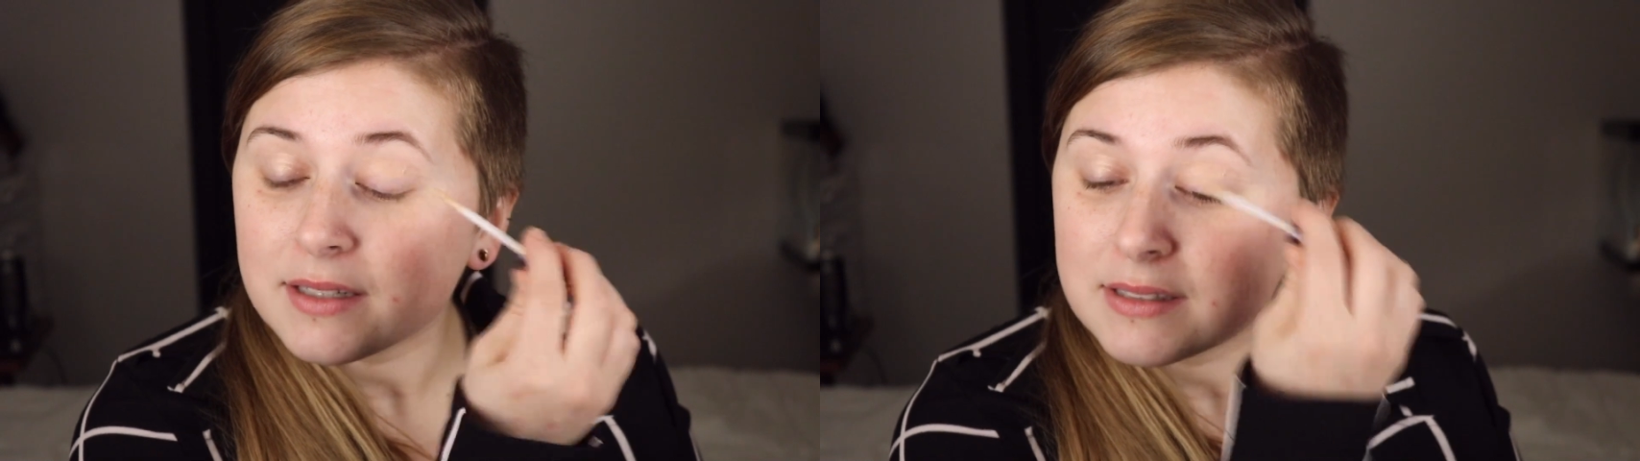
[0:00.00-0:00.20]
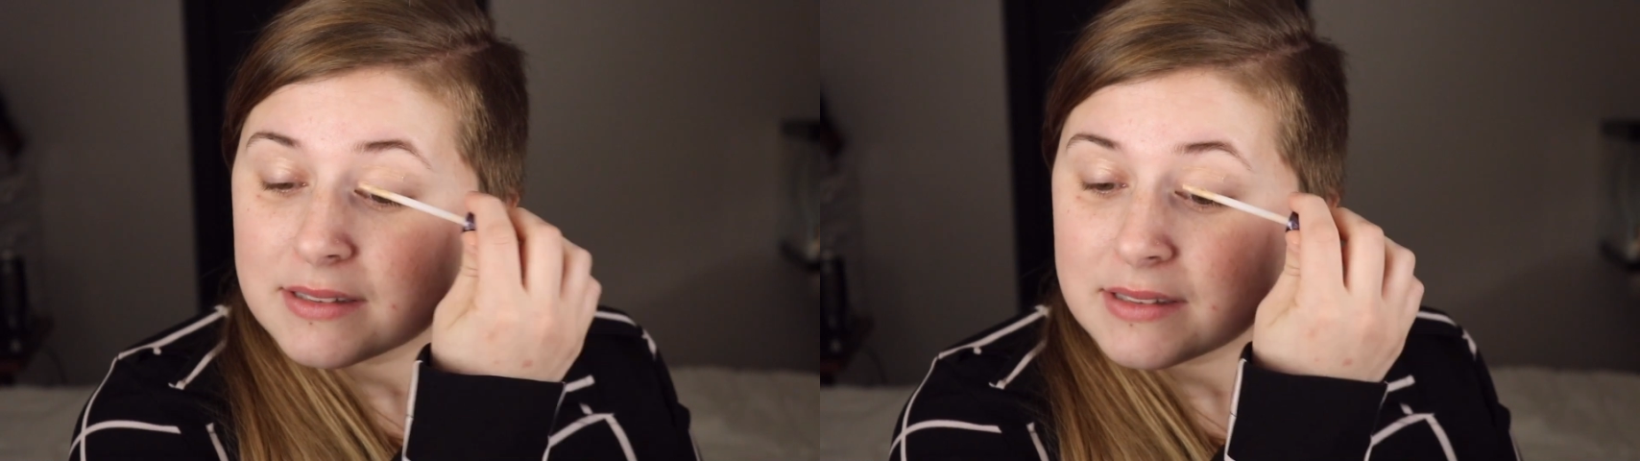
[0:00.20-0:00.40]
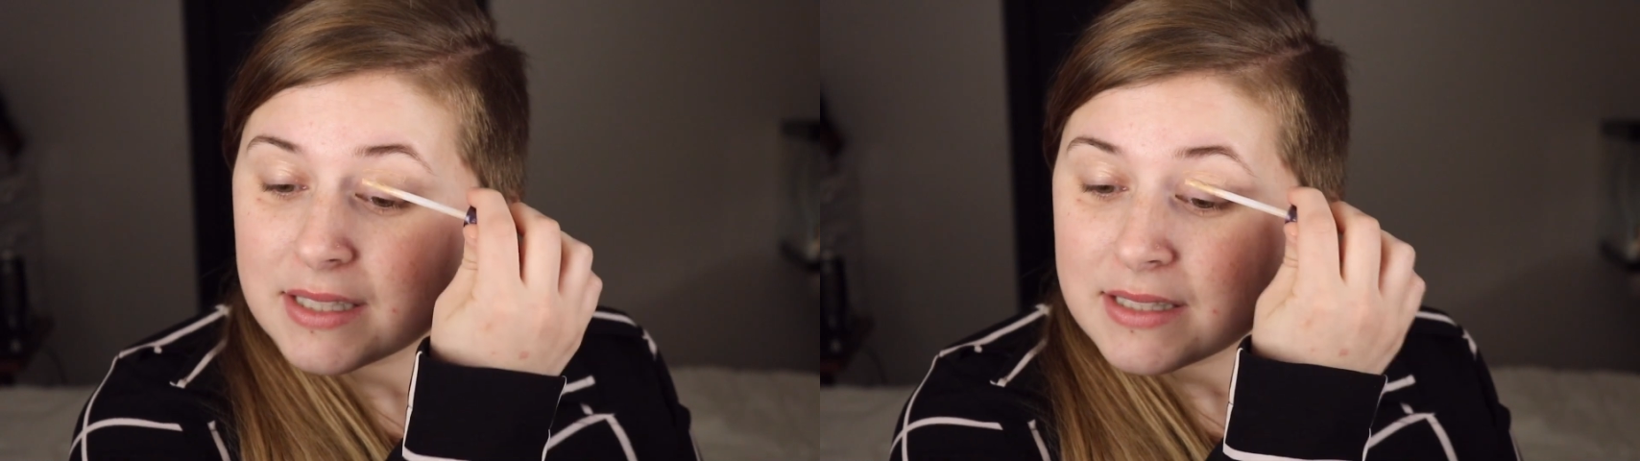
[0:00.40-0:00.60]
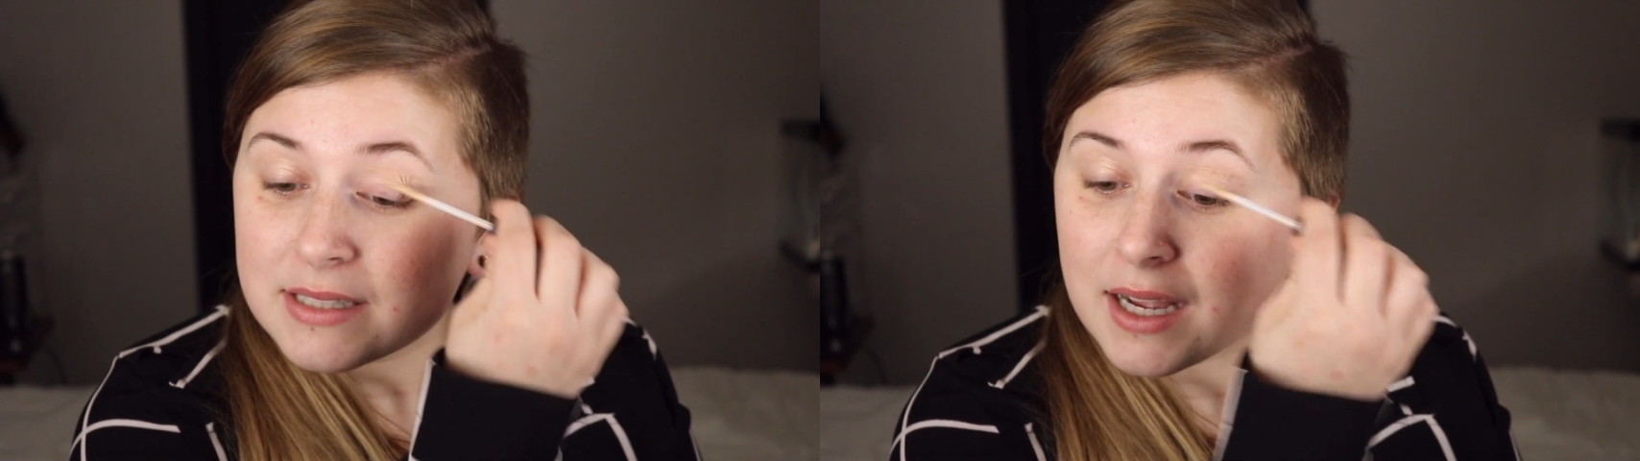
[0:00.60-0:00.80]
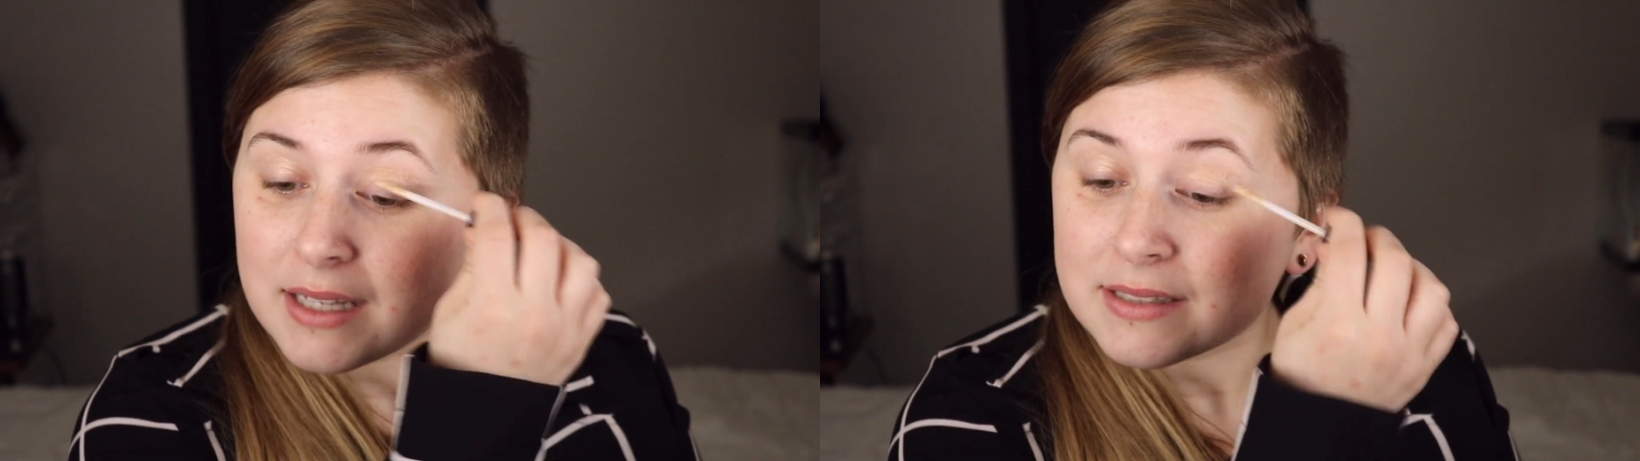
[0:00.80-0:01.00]
since
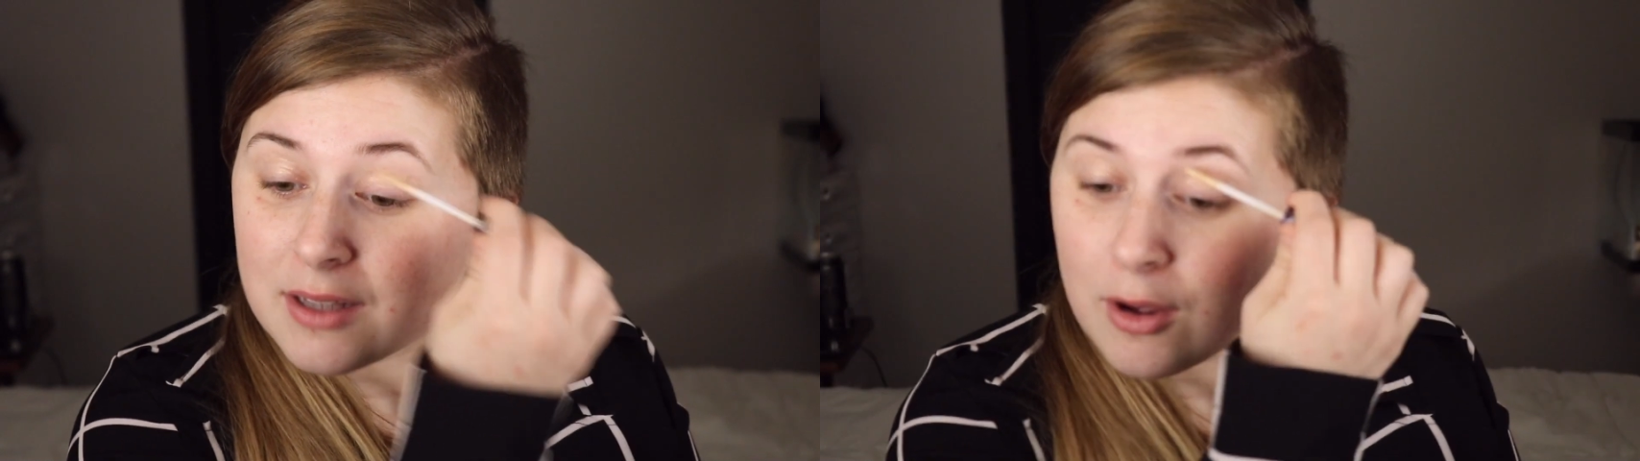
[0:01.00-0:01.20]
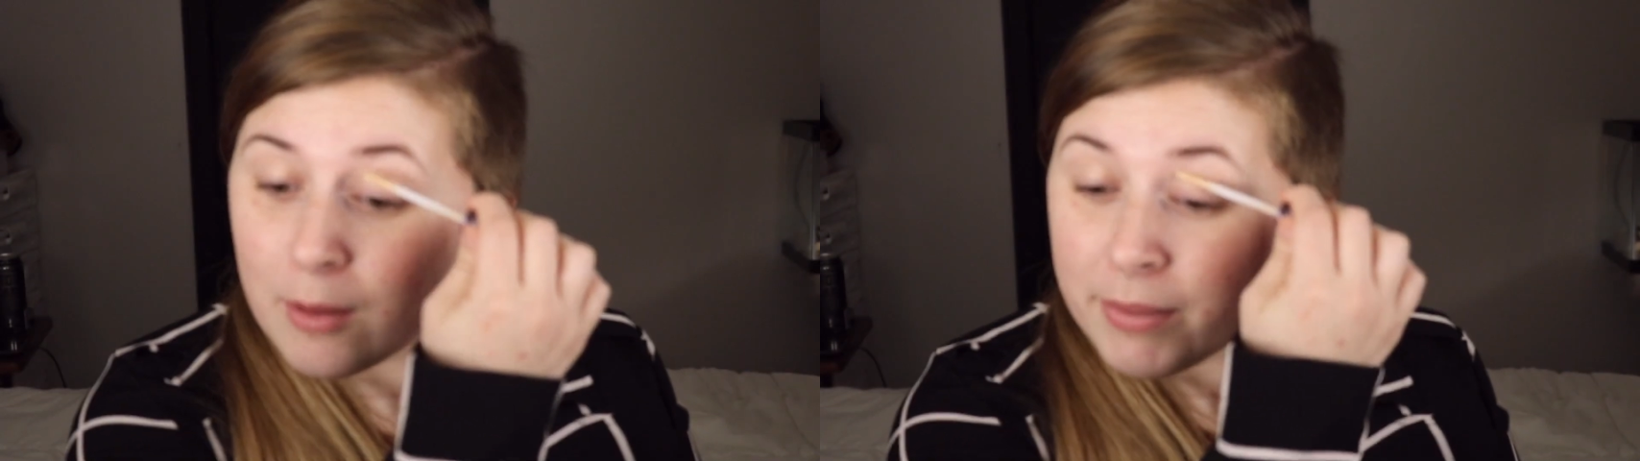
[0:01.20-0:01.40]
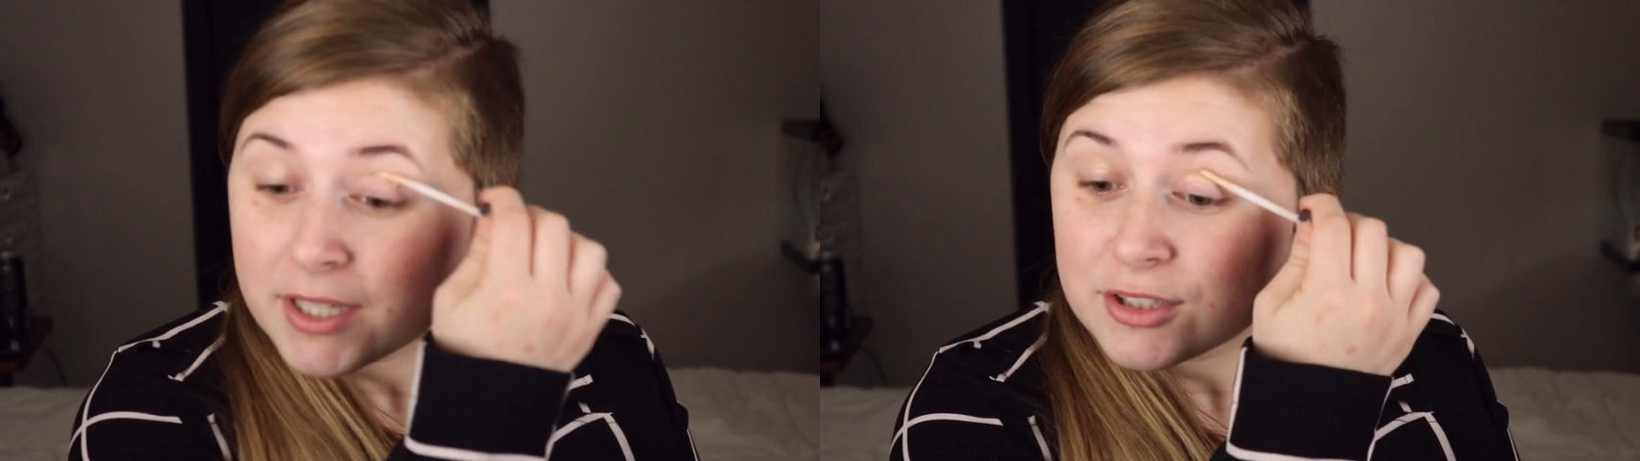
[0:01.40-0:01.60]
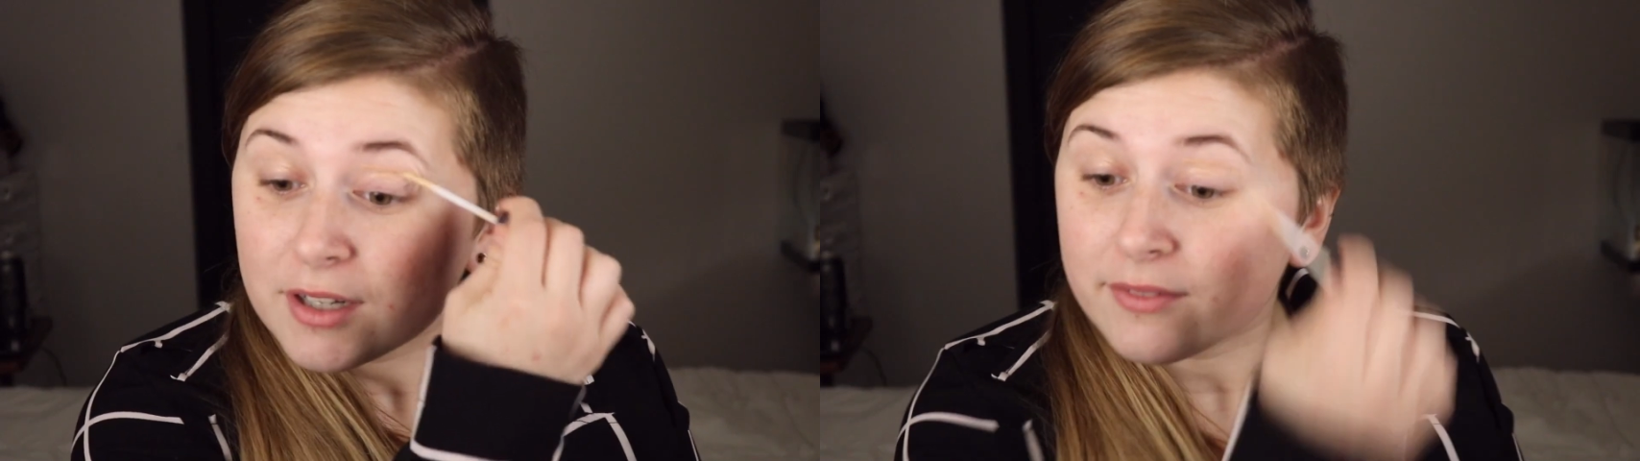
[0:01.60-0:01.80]
I saw a picture